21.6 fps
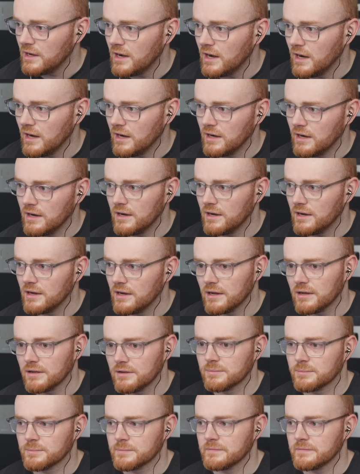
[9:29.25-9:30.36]
Uh,
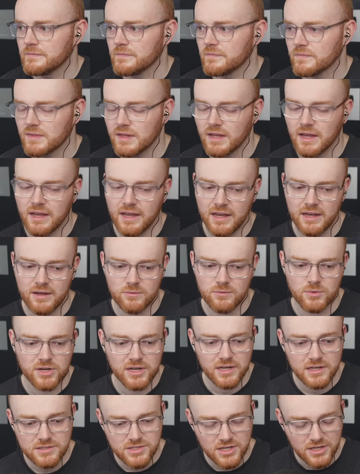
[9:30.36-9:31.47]
and we're
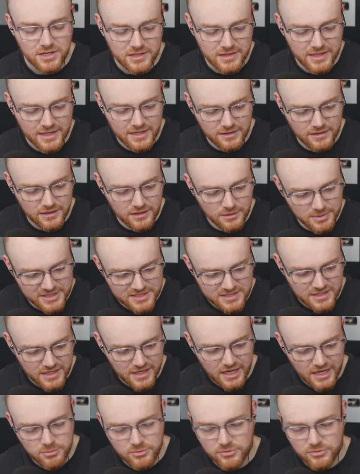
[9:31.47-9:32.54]
going to start on that a little bit today.